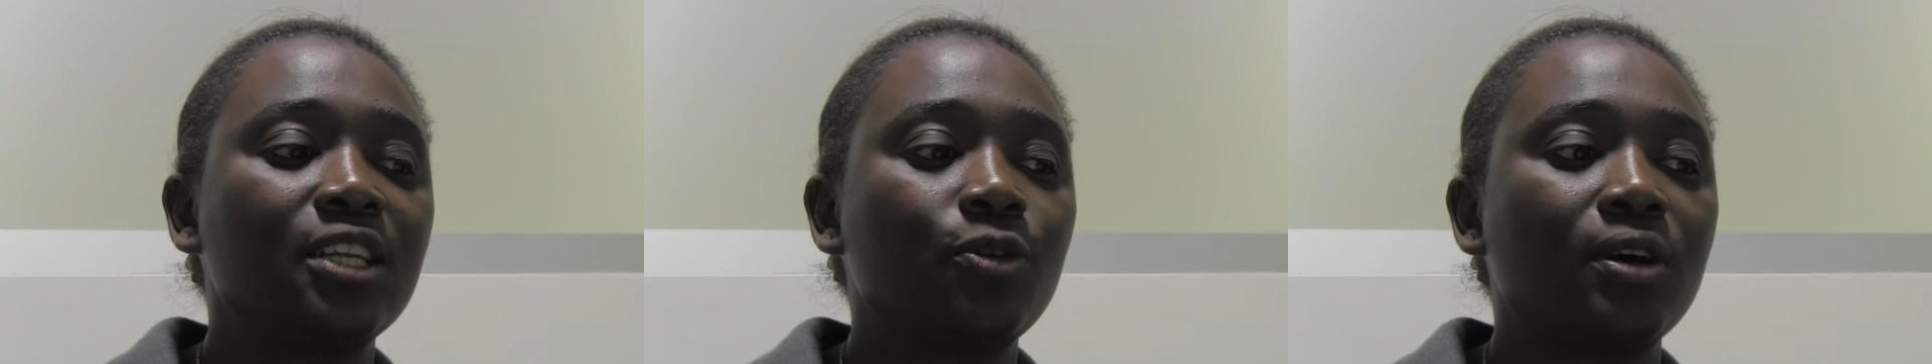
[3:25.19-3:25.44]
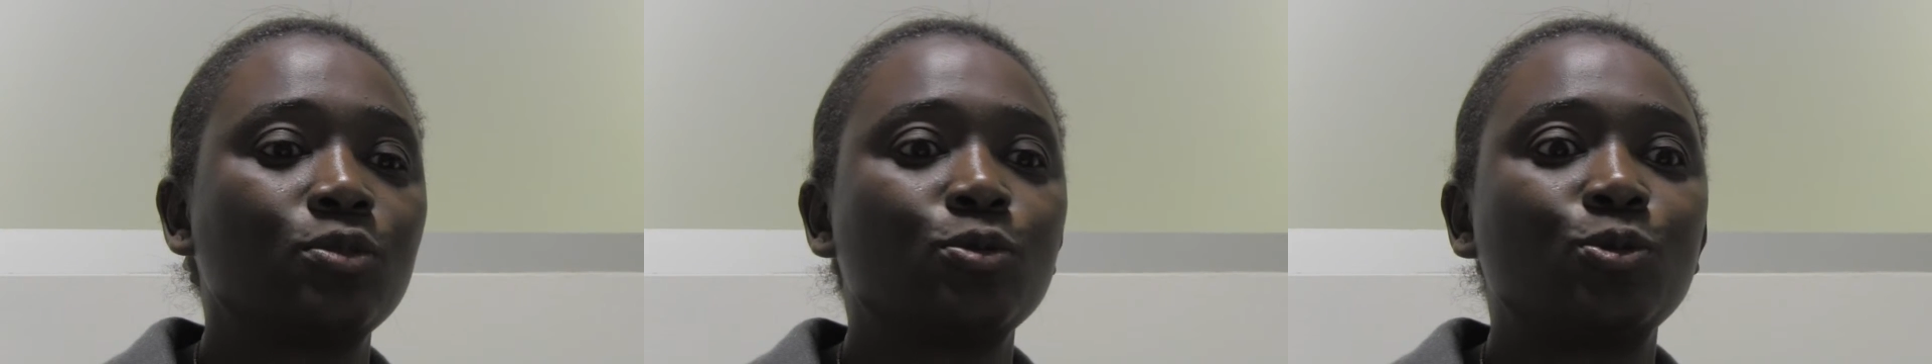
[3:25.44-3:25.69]
they
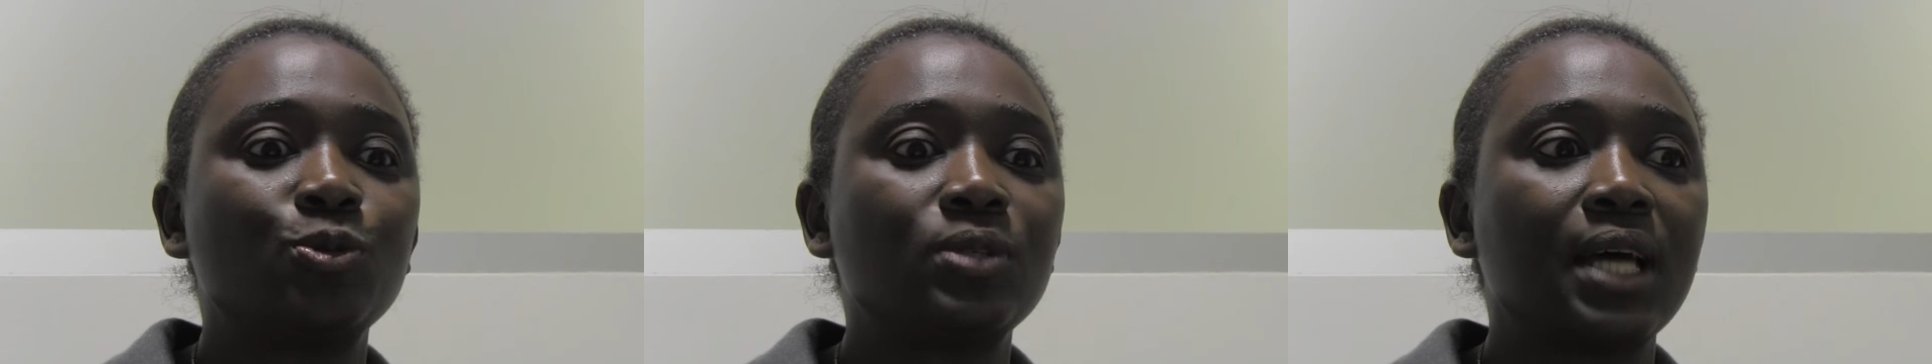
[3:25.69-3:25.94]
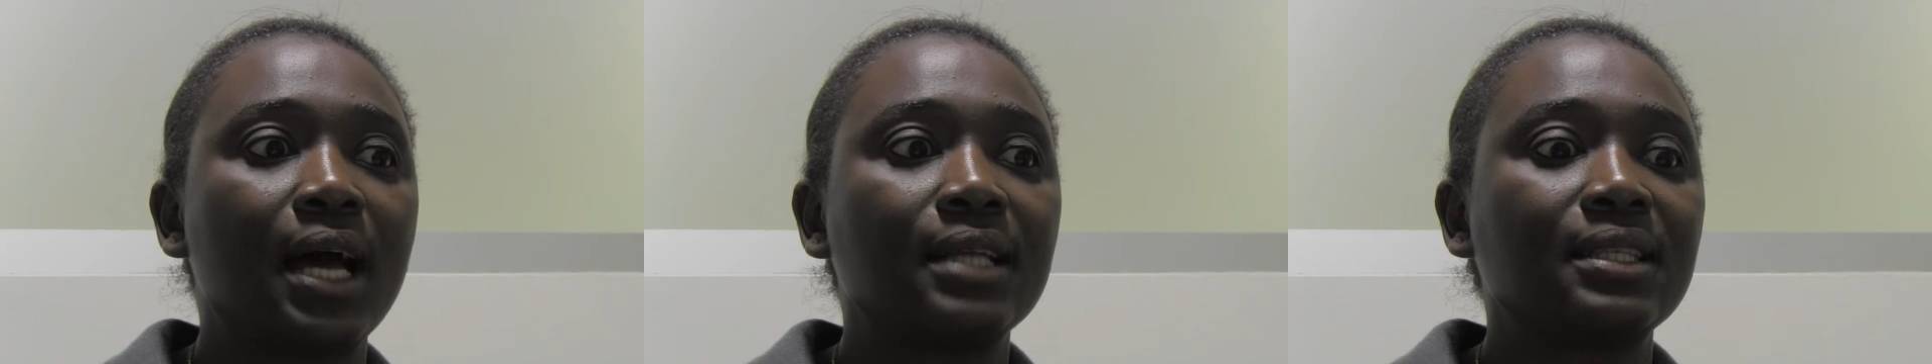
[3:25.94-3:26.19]
want to do
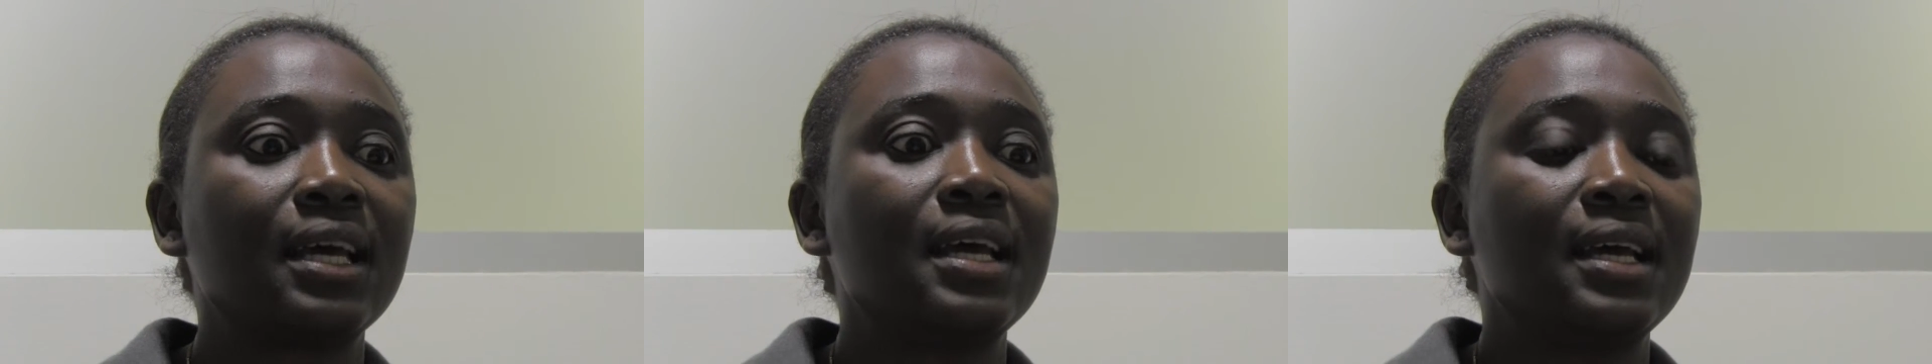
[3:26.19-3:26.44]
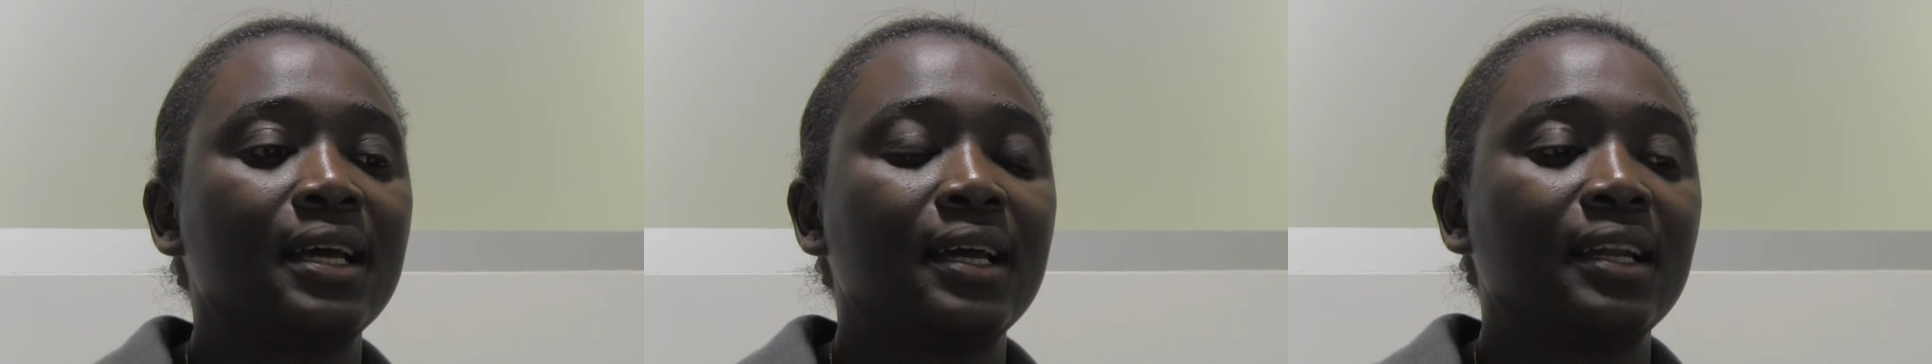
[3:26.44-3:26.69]
that.
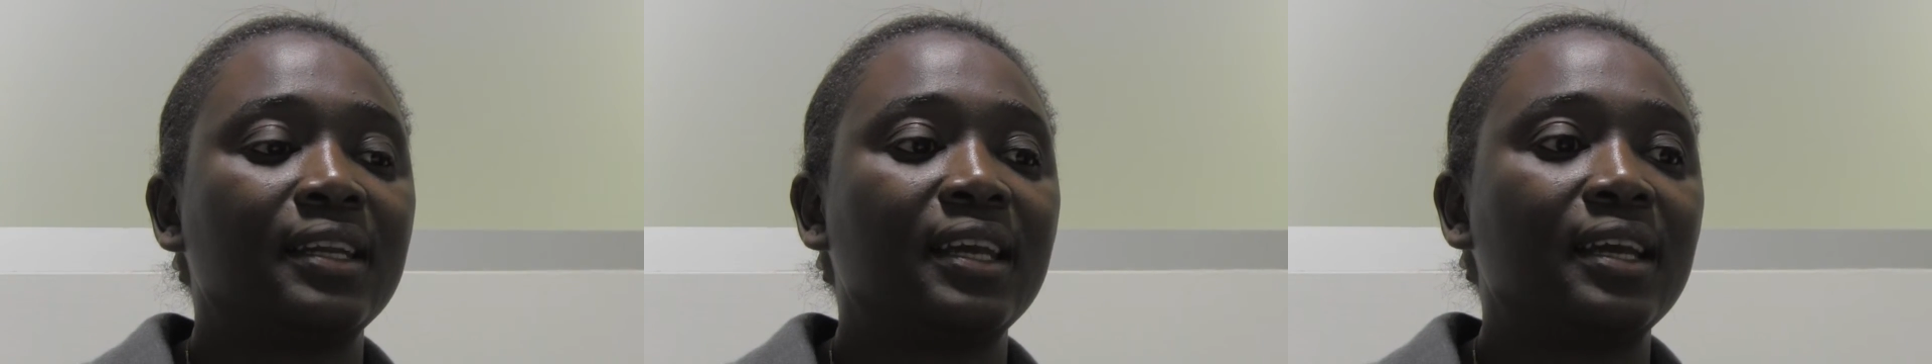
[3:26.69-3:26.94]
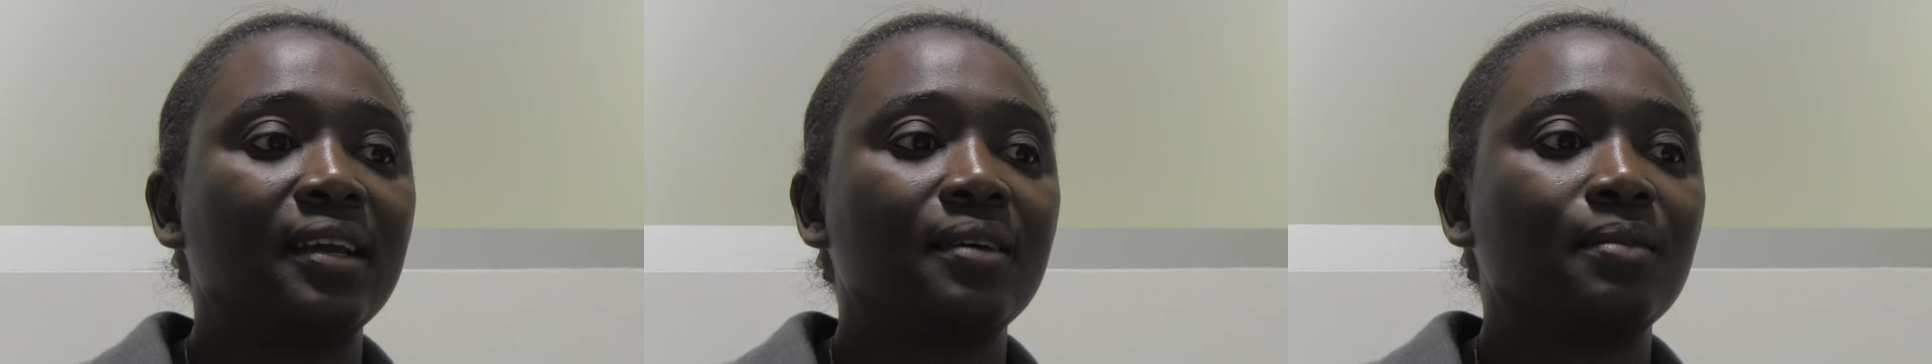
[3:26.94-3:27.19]

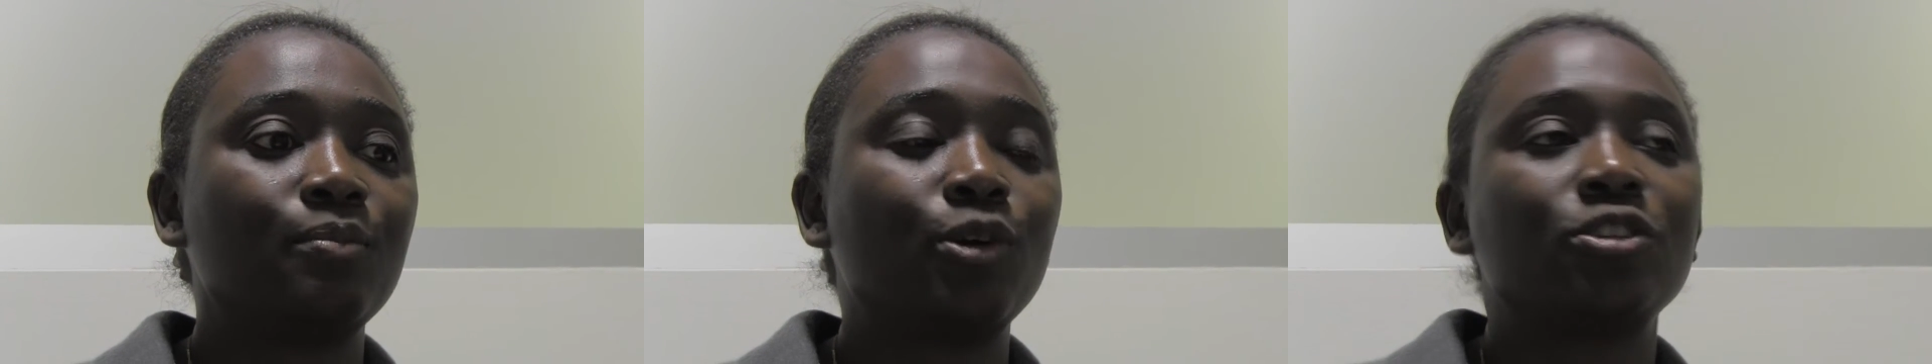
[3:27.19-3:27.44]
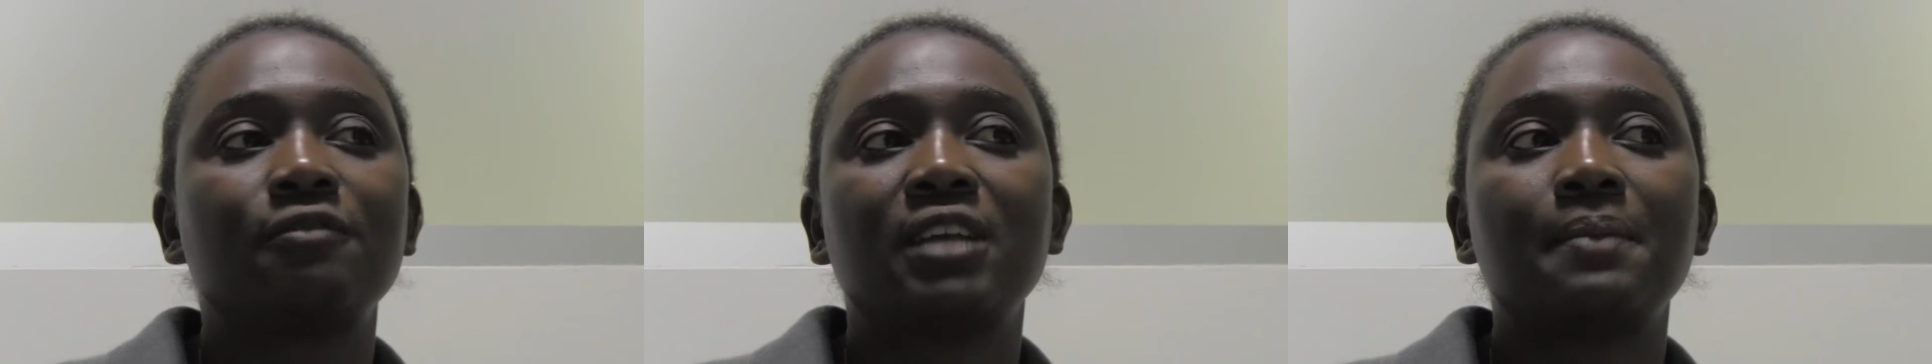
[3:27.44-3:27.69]

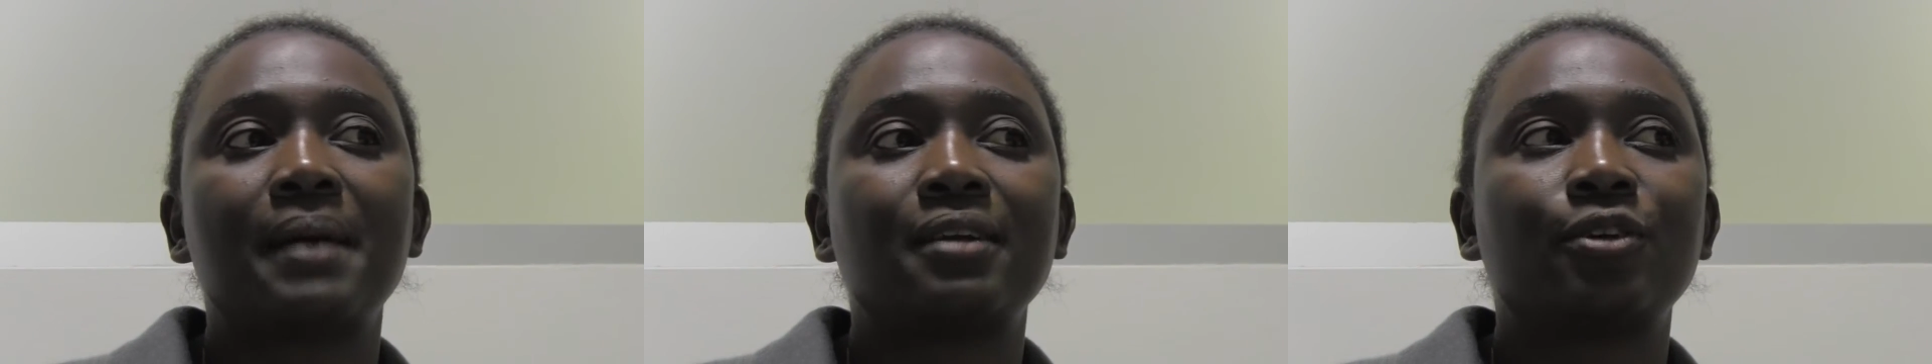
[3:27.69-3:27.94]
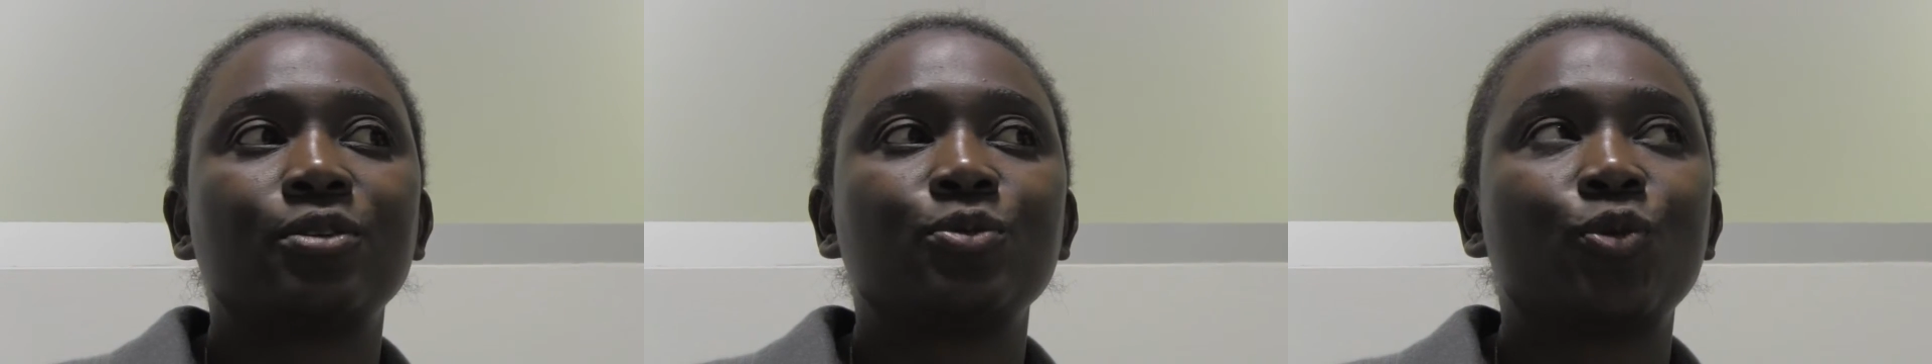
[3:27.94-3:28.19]
Most of them are
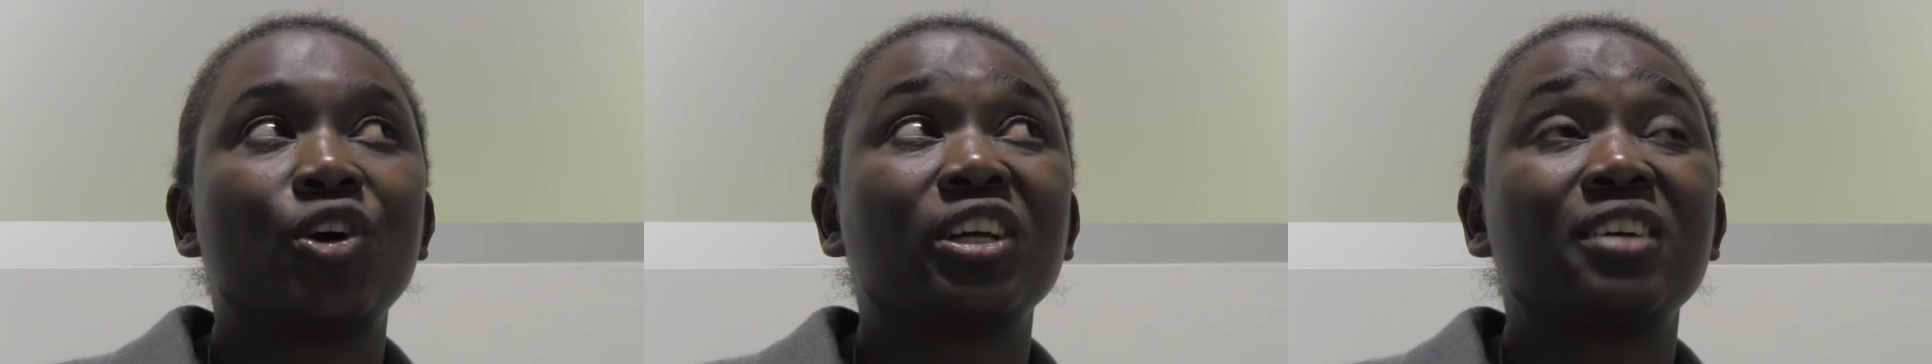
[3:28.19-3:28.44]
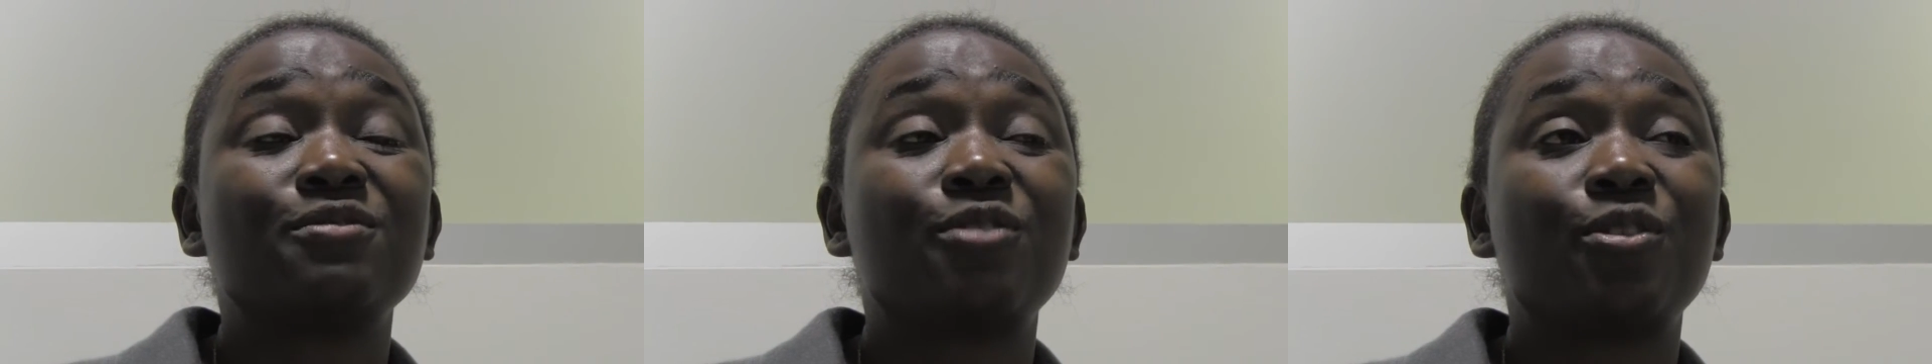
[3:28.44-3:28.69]
done working